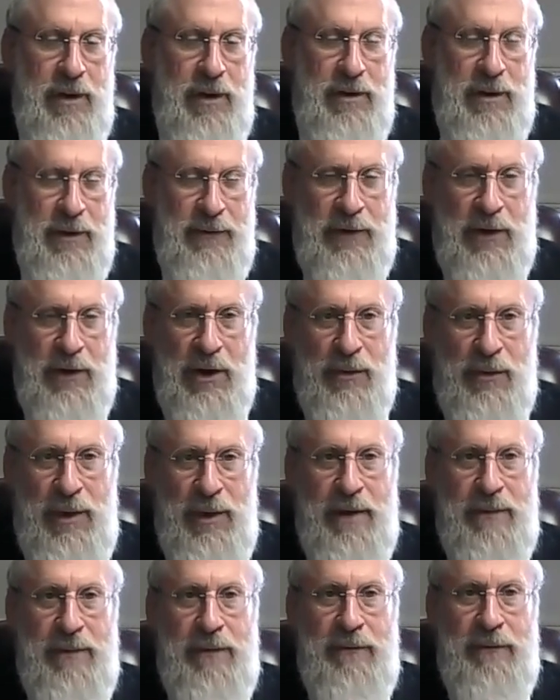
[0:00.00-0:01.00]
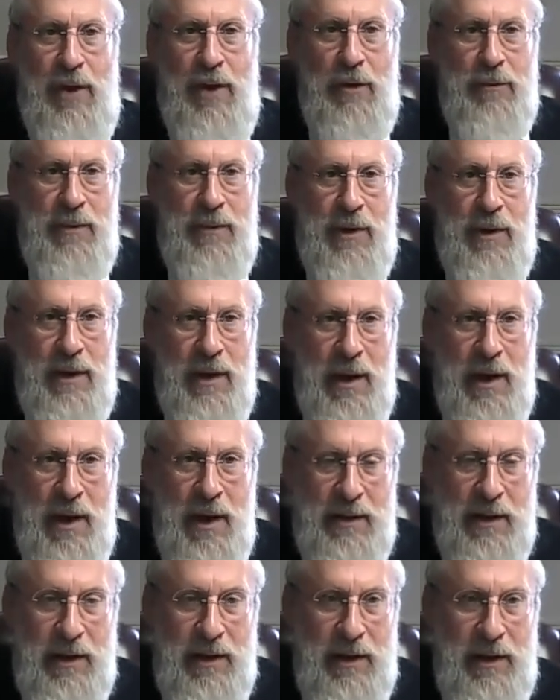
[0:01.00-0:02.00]
different degree of involvement
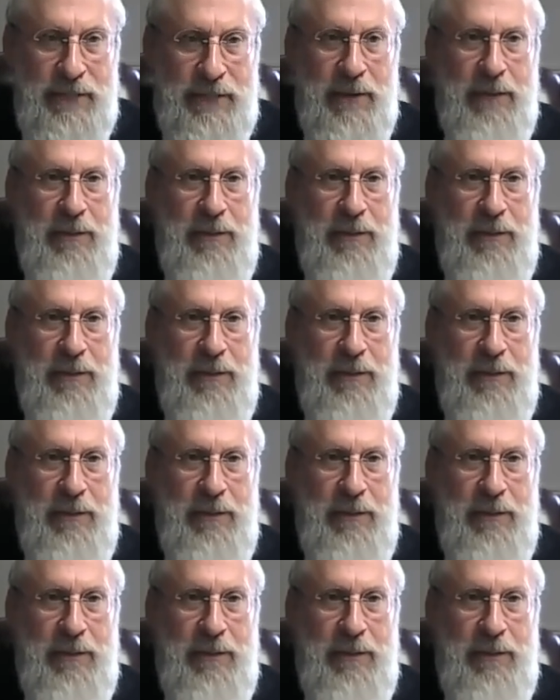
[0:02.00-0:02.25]
that you need for